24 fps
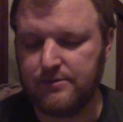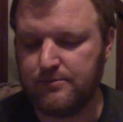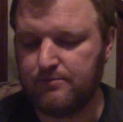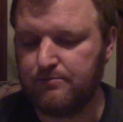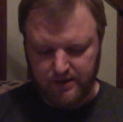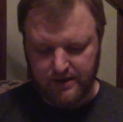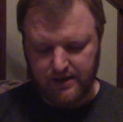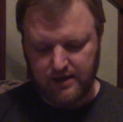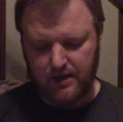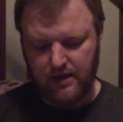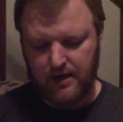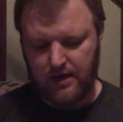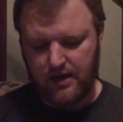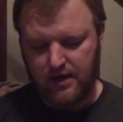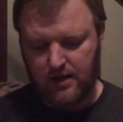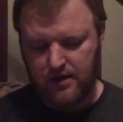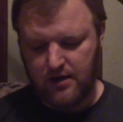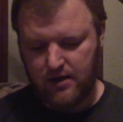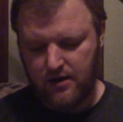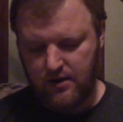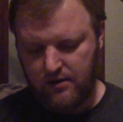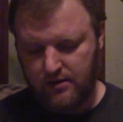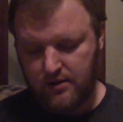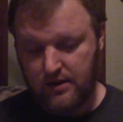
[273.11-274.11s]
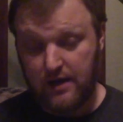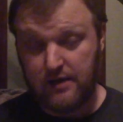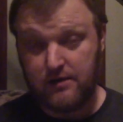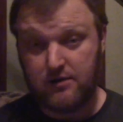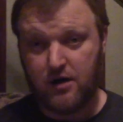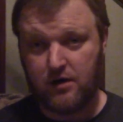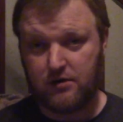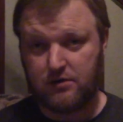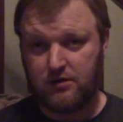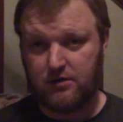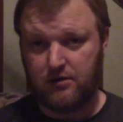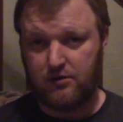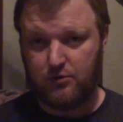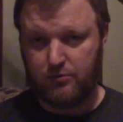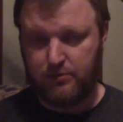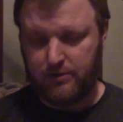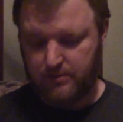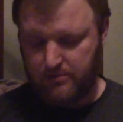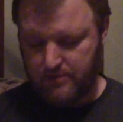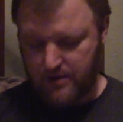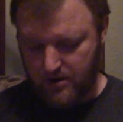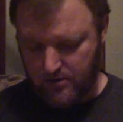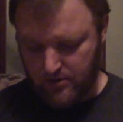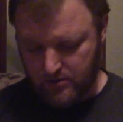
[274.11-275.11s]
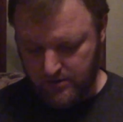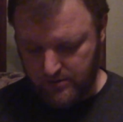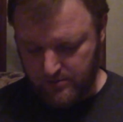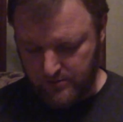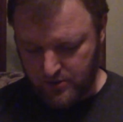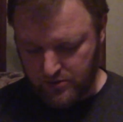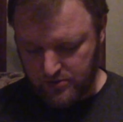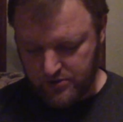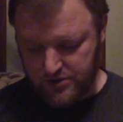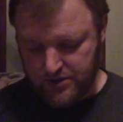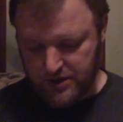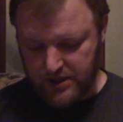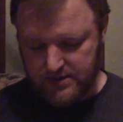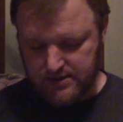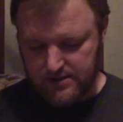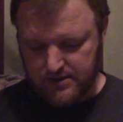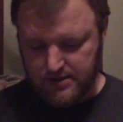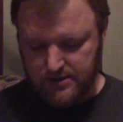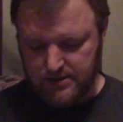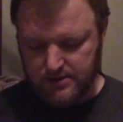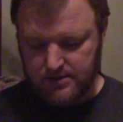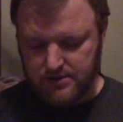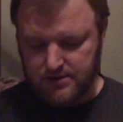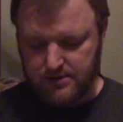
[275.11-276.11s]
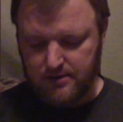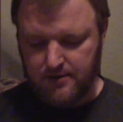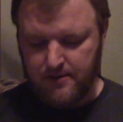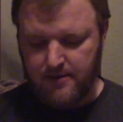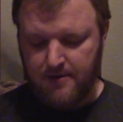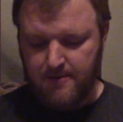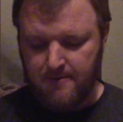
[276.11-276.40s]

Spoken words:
Then they talked a little bit about criminal justice.